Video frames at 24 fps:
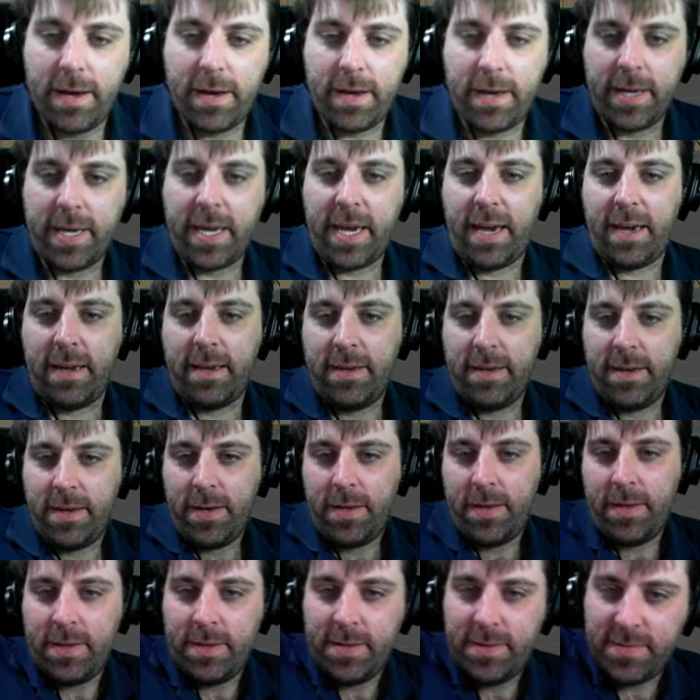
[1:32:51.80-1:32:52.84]
okay.
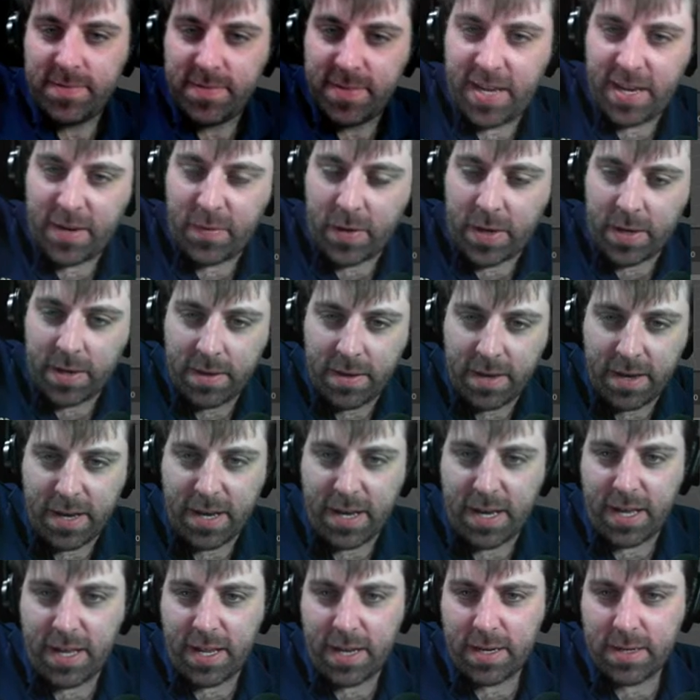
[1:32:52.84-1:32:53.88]
Anyway.
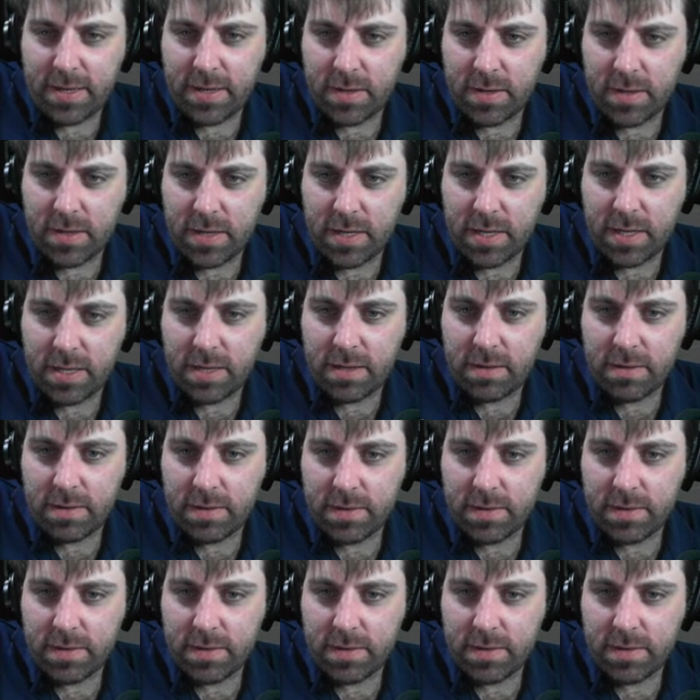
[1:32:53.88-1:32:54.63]
Uh,